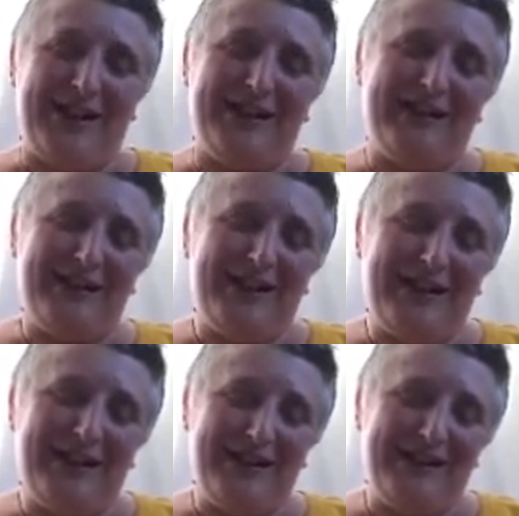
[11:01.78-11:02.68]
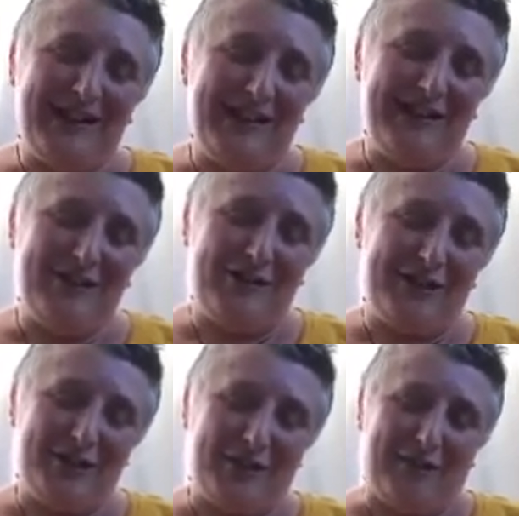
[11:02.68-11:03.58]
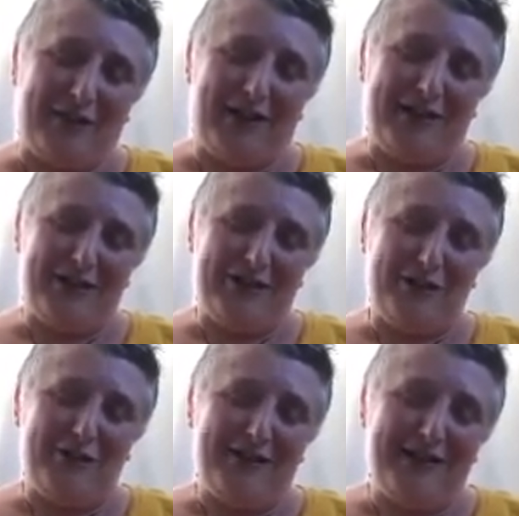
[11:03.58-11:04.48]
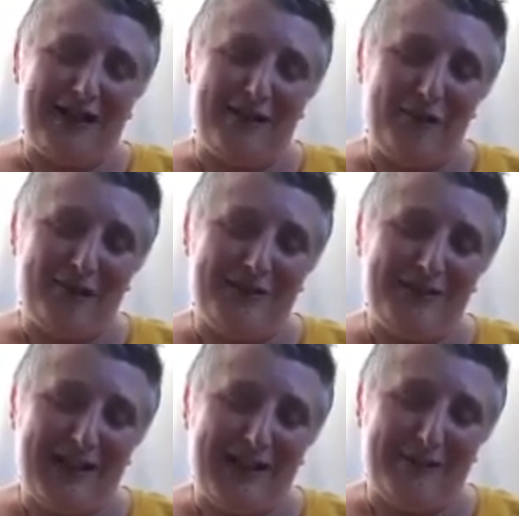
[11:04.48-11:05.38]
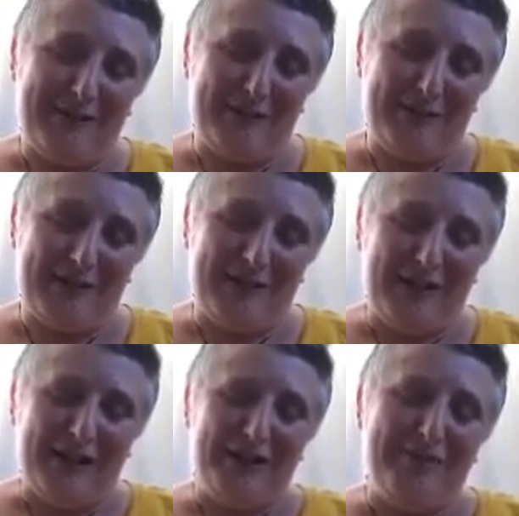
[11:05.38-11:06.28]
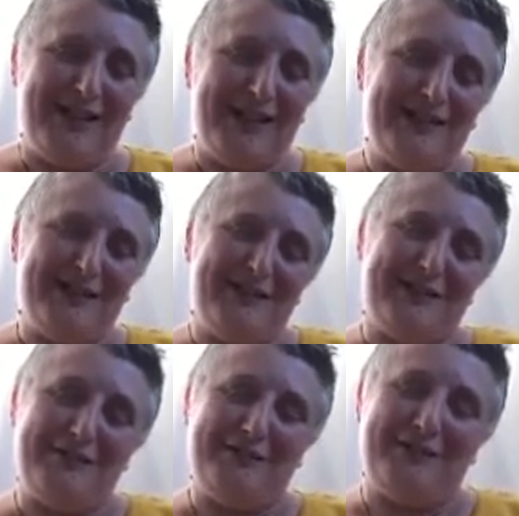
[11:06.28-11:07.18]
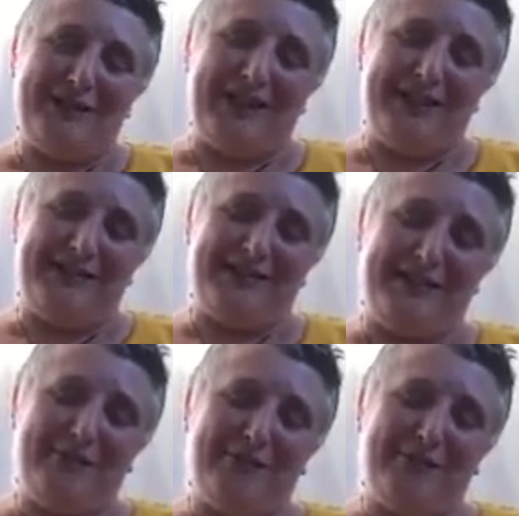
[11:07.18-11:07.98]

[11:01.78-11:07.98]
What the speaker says: and learn and teach each other that you can love yourselves. You need to do this in